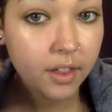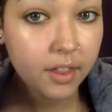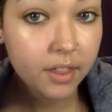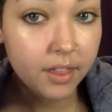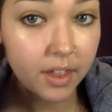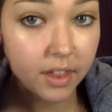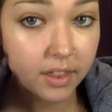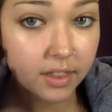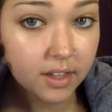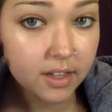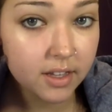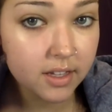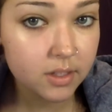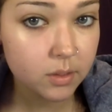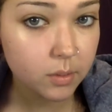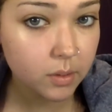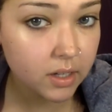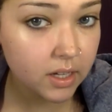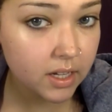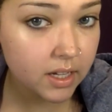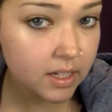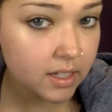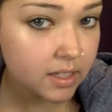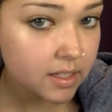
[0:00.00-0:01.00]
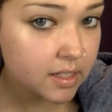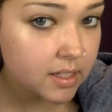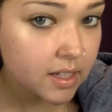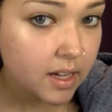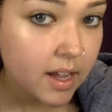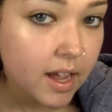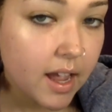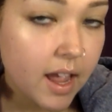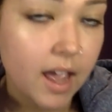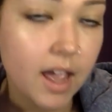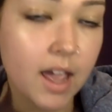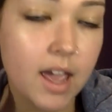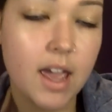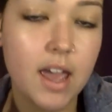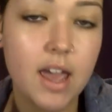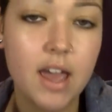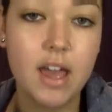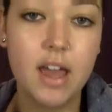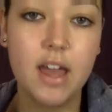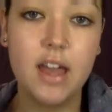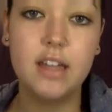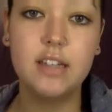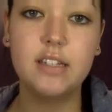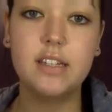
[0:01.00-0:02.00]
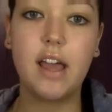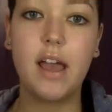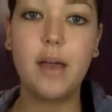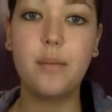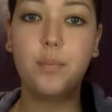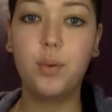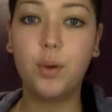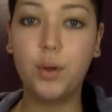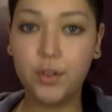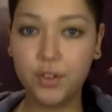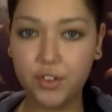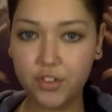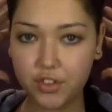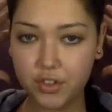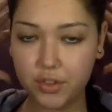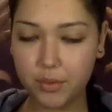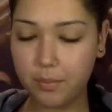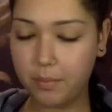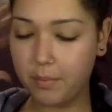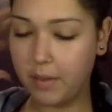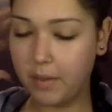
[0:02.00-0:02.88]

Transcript: than this one is. And I pulled